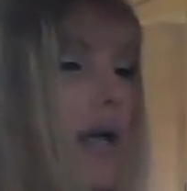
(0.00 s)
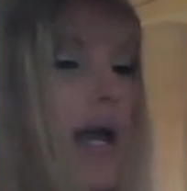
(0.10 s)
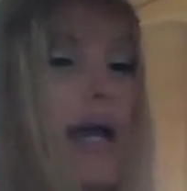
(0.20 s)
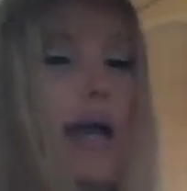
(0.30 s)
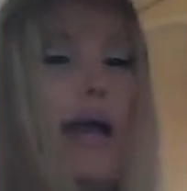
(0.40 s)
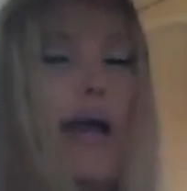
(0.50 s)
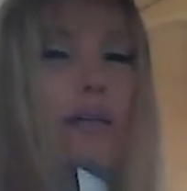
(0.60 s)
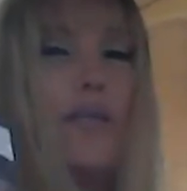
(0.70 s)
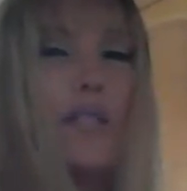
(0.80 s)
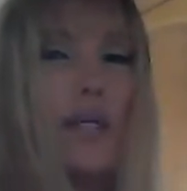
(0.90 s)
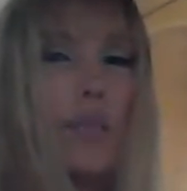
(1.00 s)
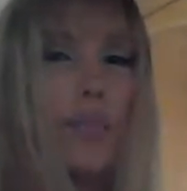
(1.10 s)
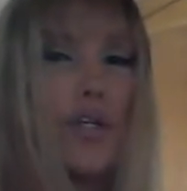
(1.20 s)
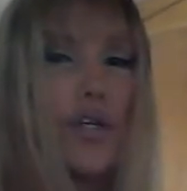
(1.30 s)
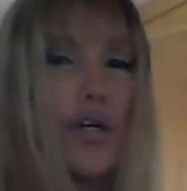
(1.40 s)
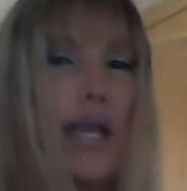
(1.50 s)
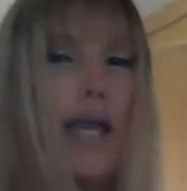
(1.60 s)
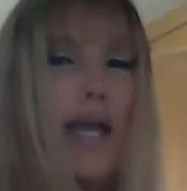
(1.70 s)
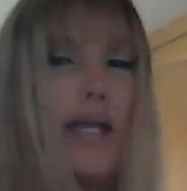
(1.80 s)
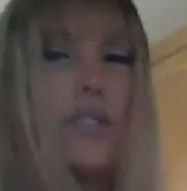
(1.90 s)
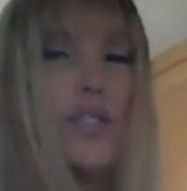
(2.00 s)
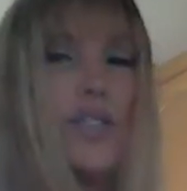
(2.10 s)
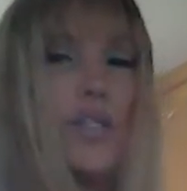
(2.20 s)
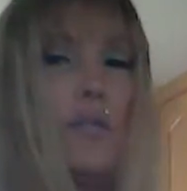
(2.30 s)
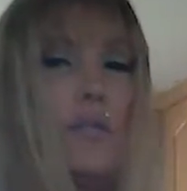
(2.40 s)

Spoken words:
and I have a temperature gauge